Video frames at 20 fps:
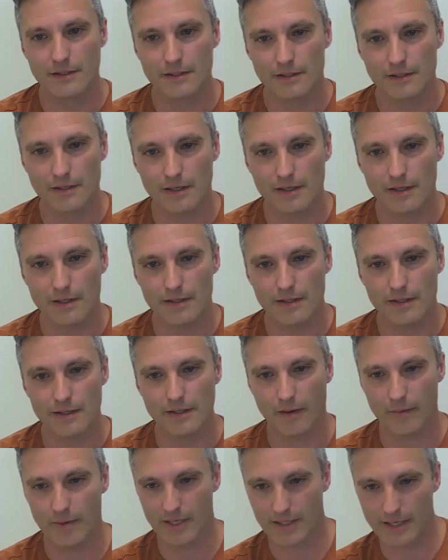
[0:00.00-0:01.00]

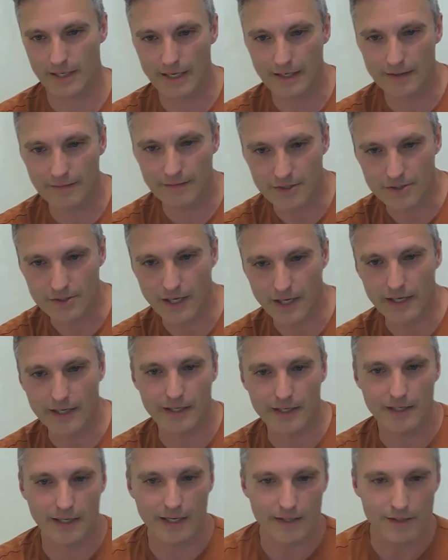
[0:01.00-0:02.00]
I mean, kind of
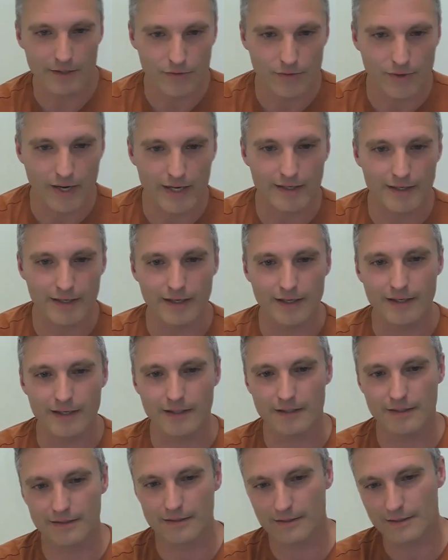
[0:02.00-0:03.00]
exciting, kind of
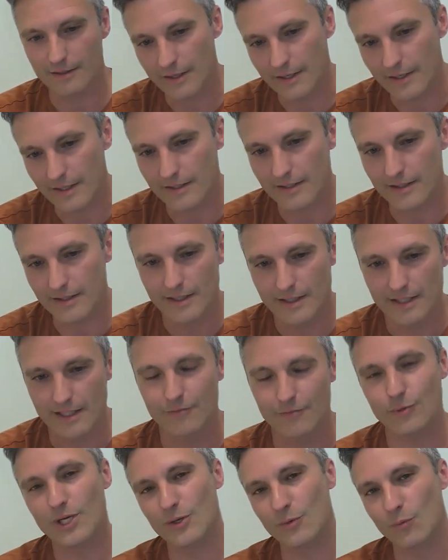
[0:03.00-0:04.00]
threatening. Like,
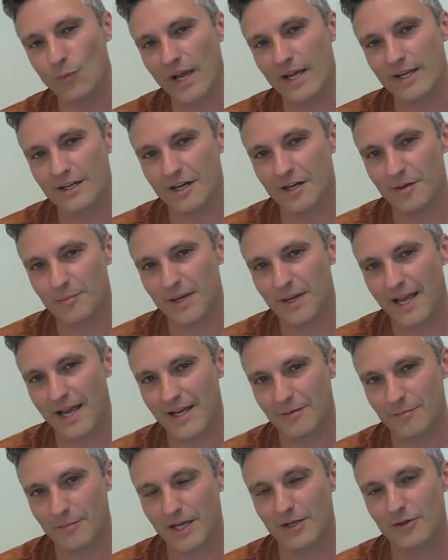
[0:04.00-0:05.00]
if we can wake up
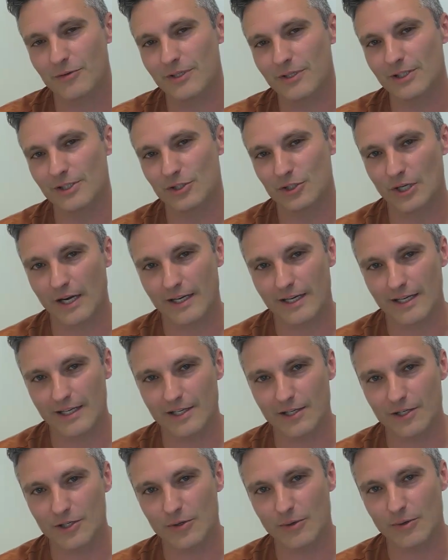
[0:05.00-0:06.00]
and make a really shiny
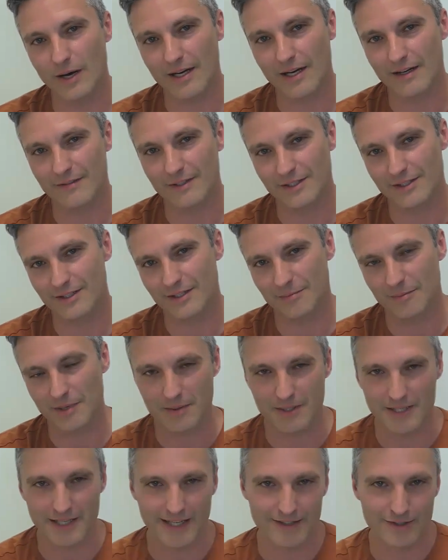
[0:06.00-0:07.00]
ego out of it, then
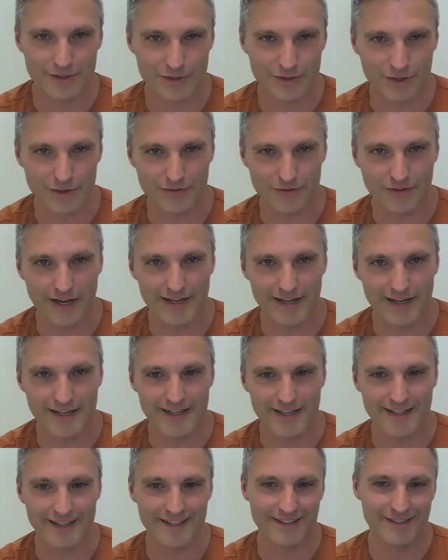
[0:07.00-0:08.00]
maybe that's still
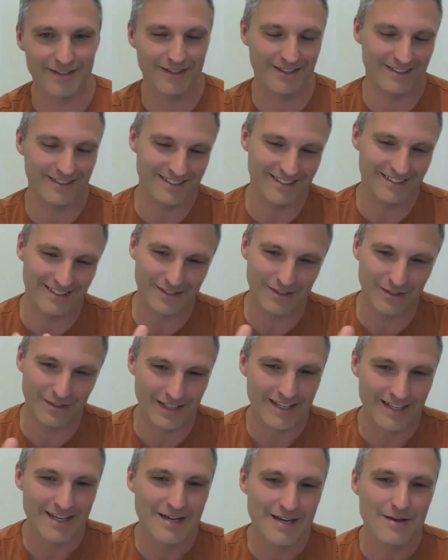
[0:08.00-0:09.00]
fine. It's like, oh,
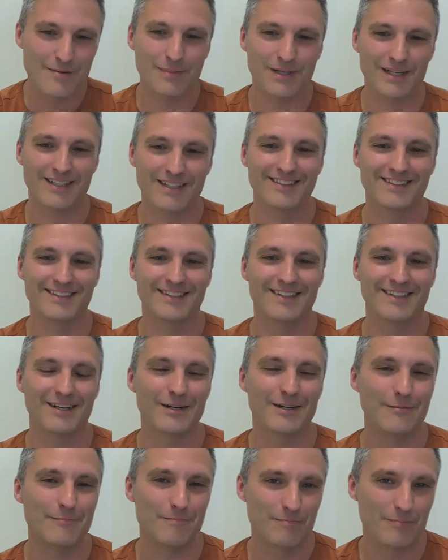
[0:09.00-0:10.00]
but it's
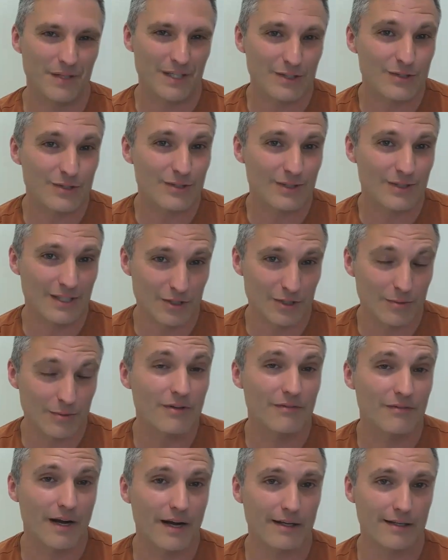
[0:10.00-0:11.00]
a
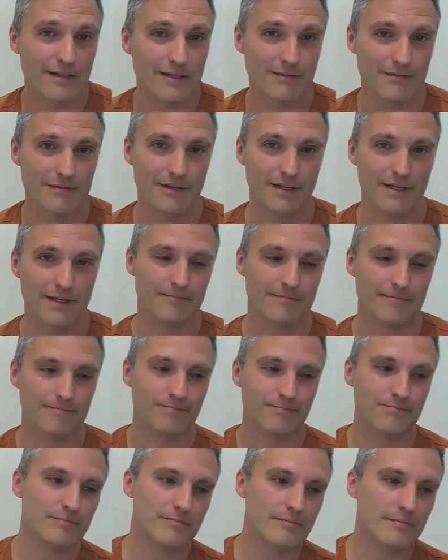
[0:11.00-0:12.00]
provocative thing.
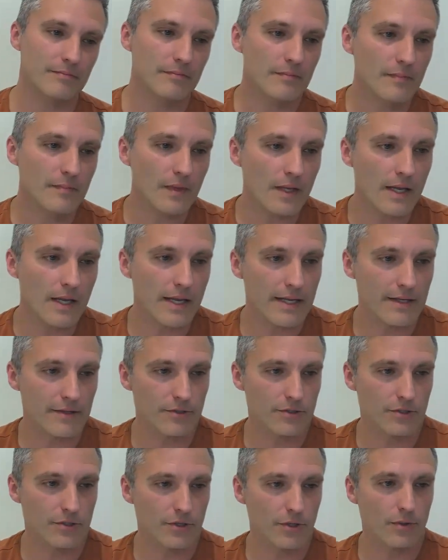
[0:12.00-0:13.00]

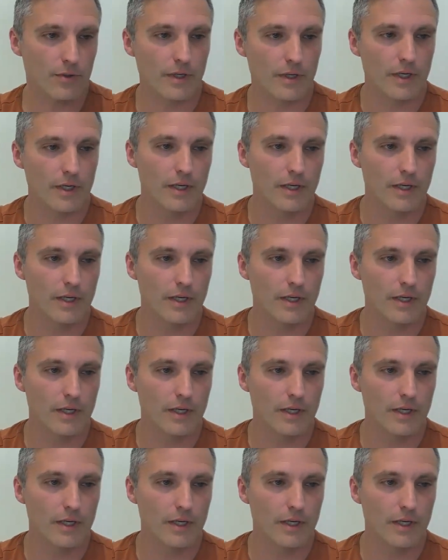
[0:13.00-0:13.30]
And so